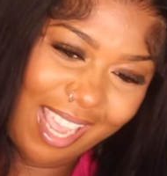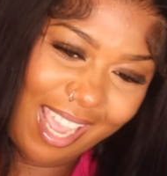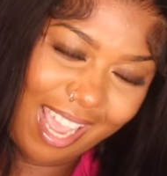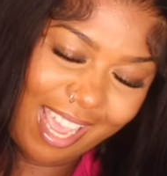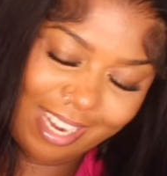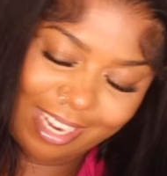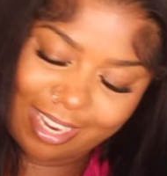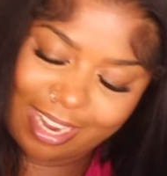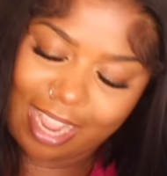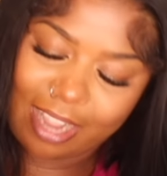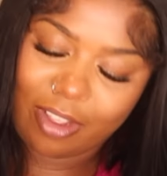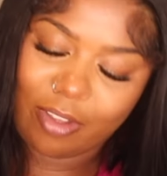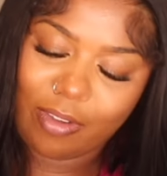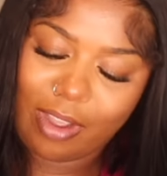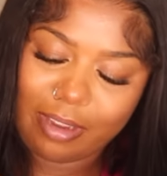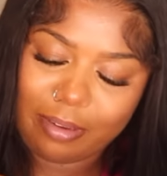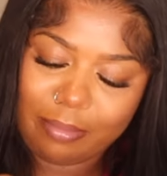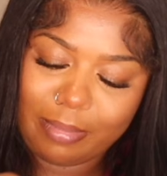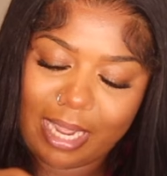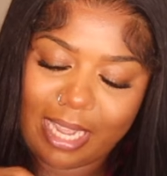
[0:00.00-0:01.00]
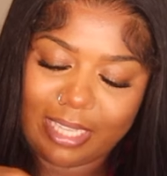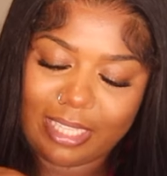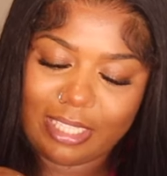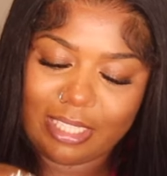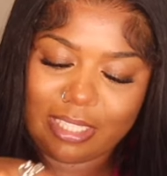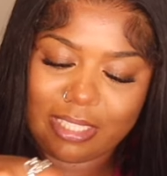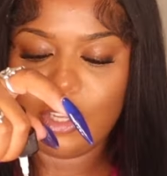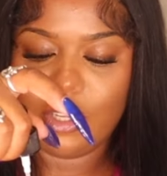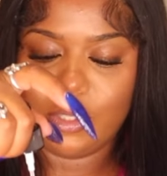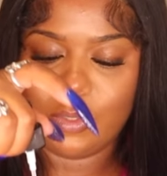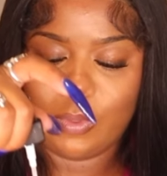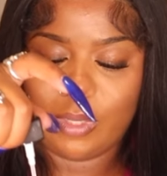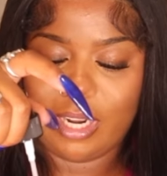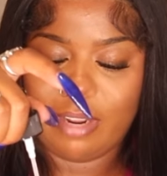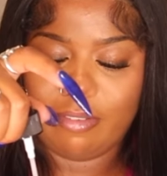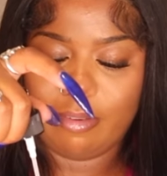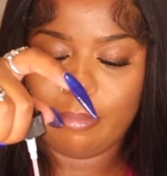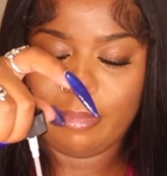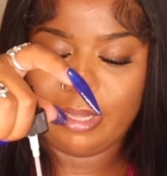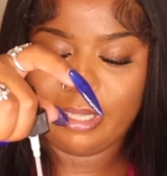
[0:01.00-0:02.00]
I did not go out and buy this. Use
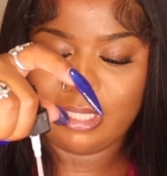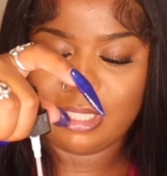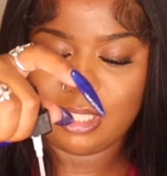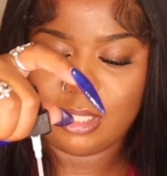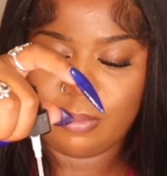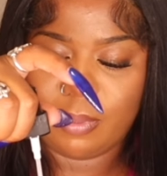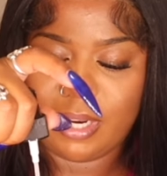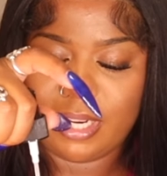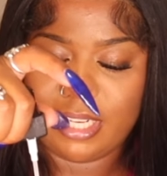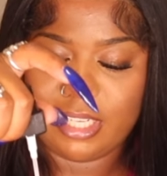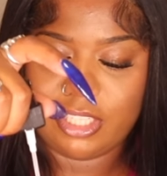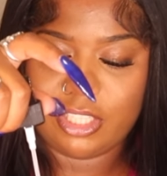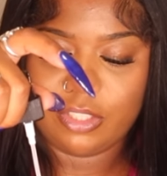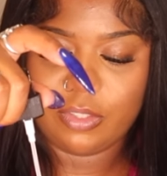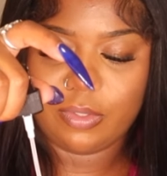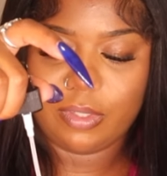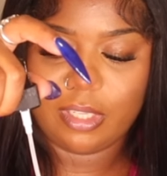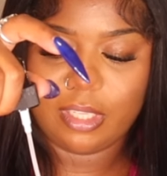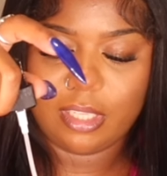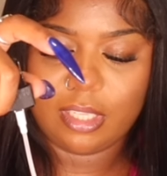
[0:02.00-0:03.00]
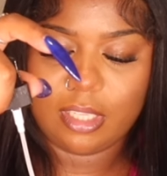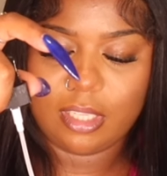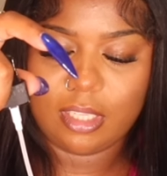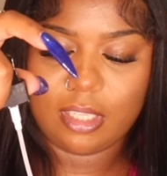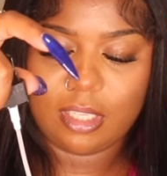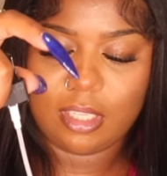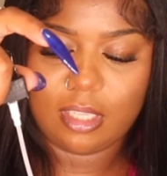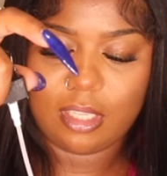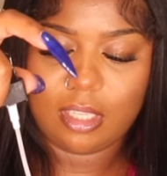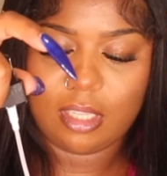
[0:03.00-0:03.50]
whatever melting spray that you uh